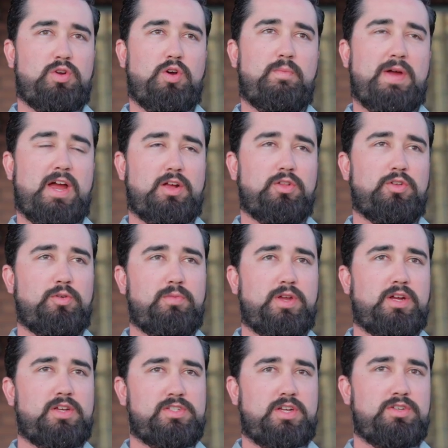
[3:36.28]
go back a little bit
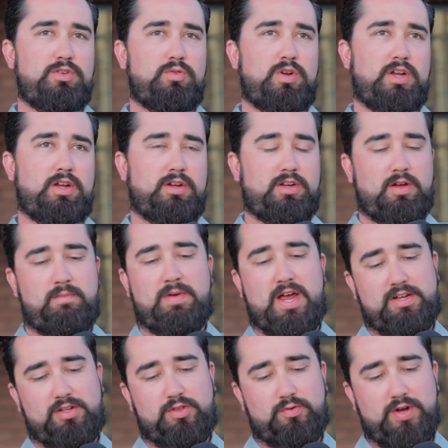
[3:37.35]
because I do want to come back
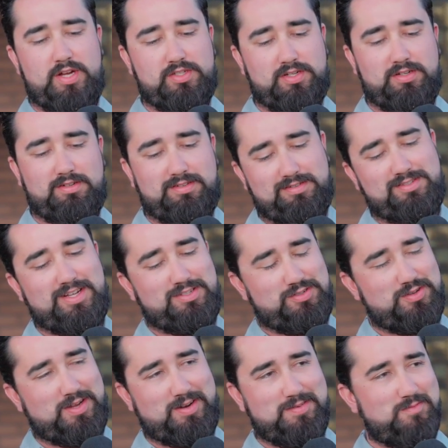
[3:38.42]
to the racing because that's
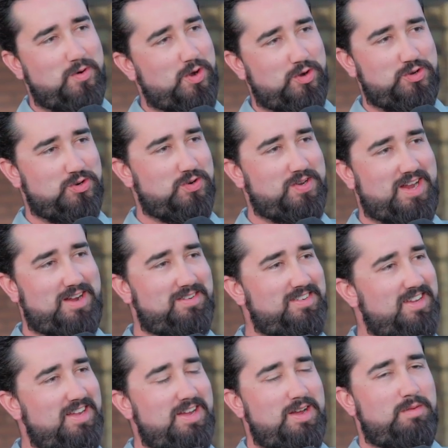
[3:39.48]
like what you're doing now.
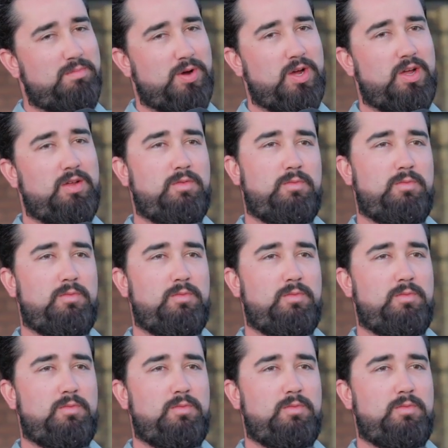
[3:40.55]
Mm-hmm. But